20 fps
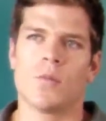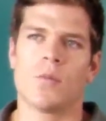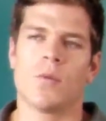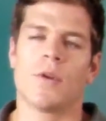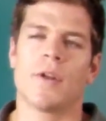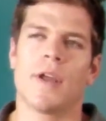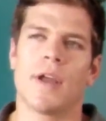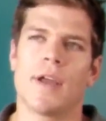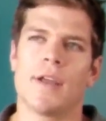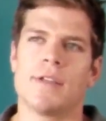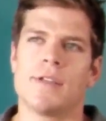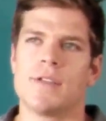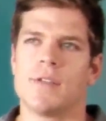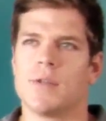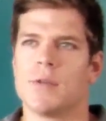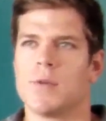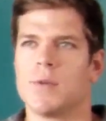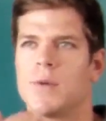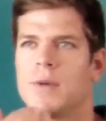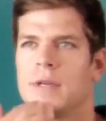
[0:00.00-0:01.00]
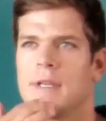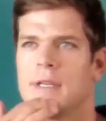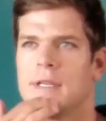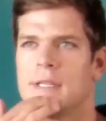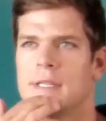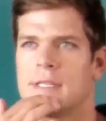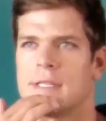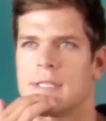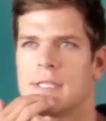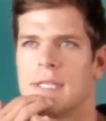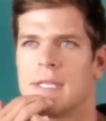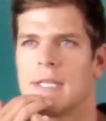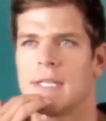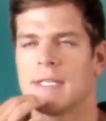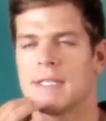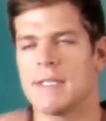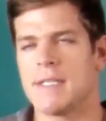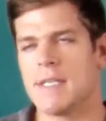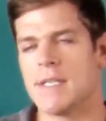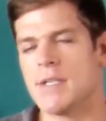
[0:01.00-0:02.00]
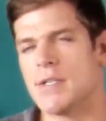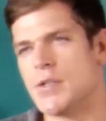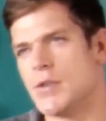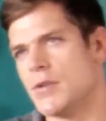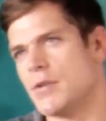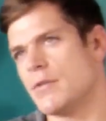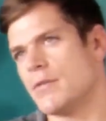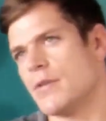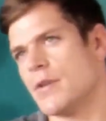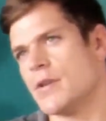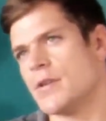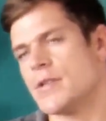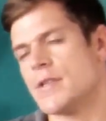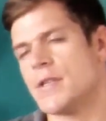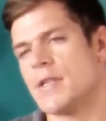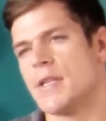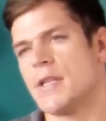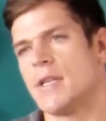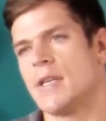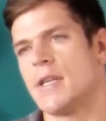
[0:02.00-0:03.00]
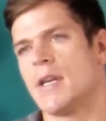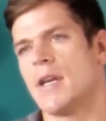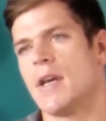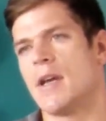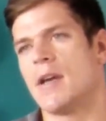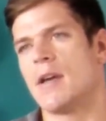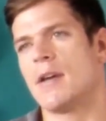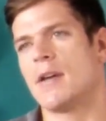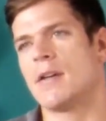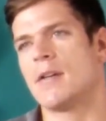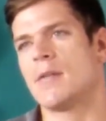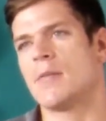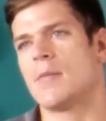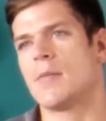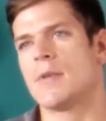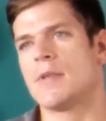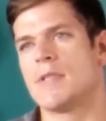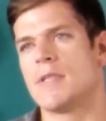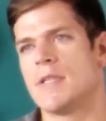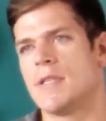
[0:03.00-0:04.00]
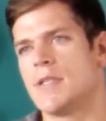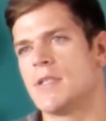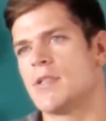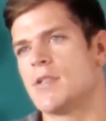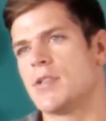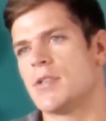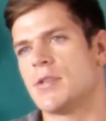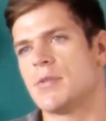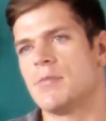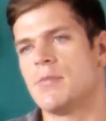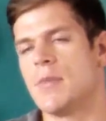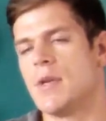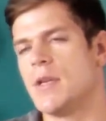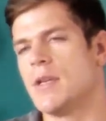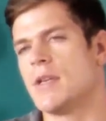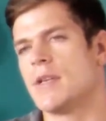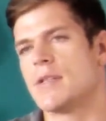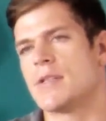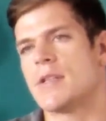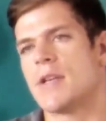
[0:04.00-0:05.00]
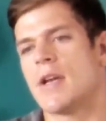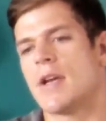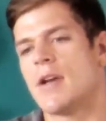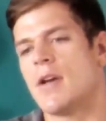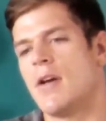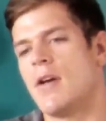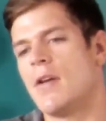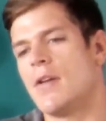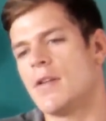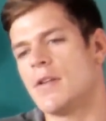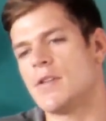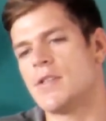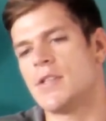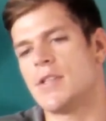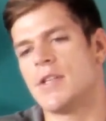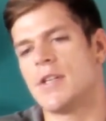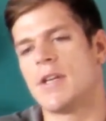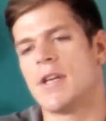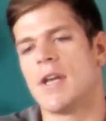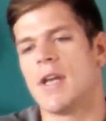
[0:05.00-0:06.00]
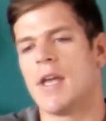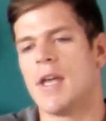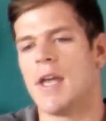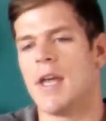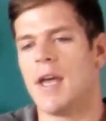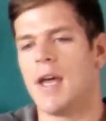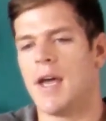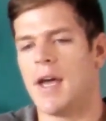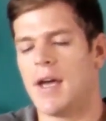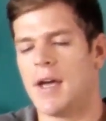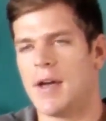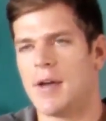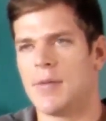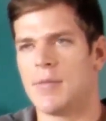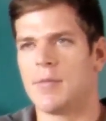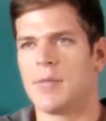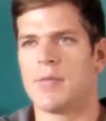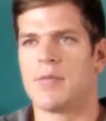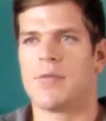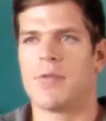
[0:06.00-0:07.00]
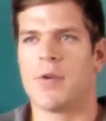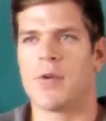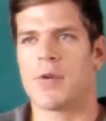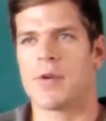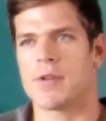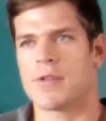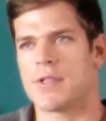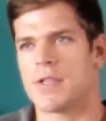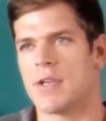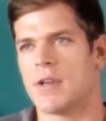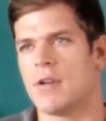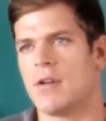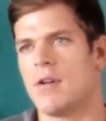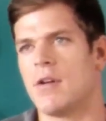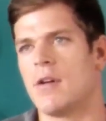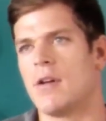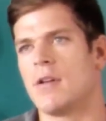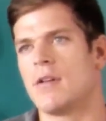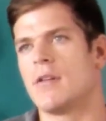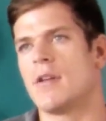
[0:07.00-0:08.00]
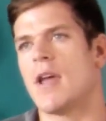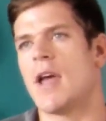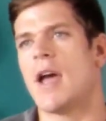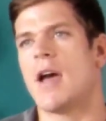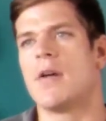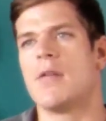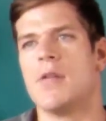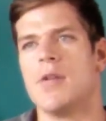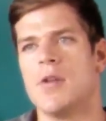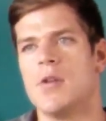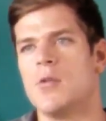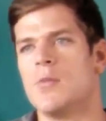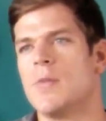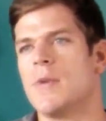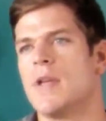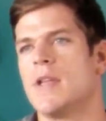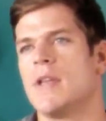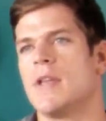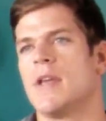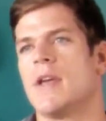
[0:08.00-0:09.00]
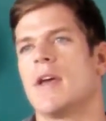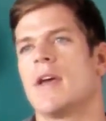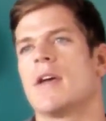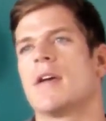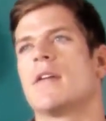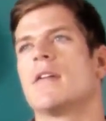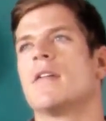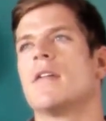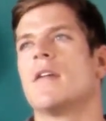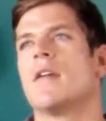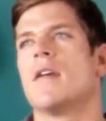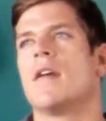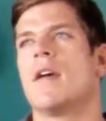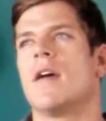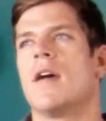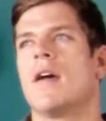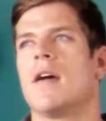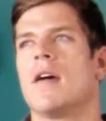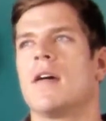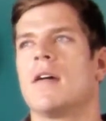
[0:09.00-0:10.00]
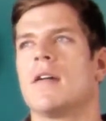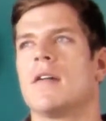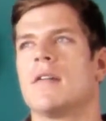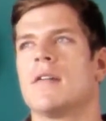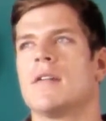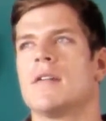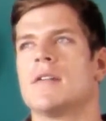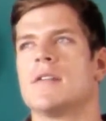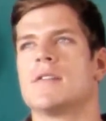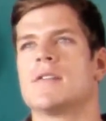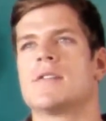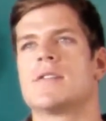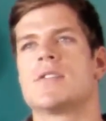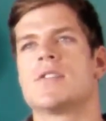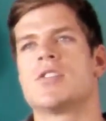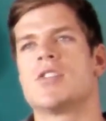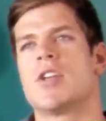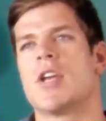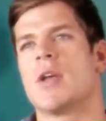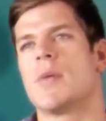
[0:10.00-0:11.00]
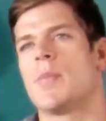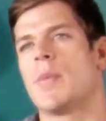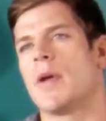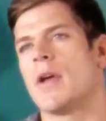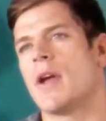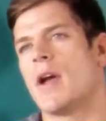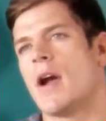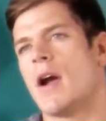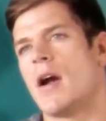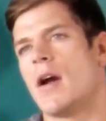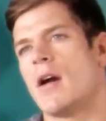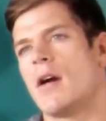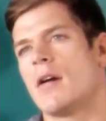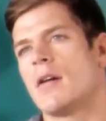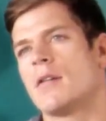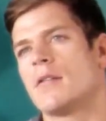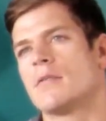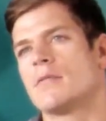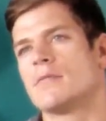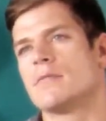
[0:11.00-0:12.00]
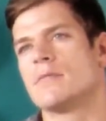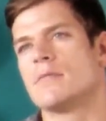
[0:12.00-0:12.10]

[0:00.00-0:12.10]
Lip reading: what I do is teach university, teach media psychology, focusing on how new media is shaping our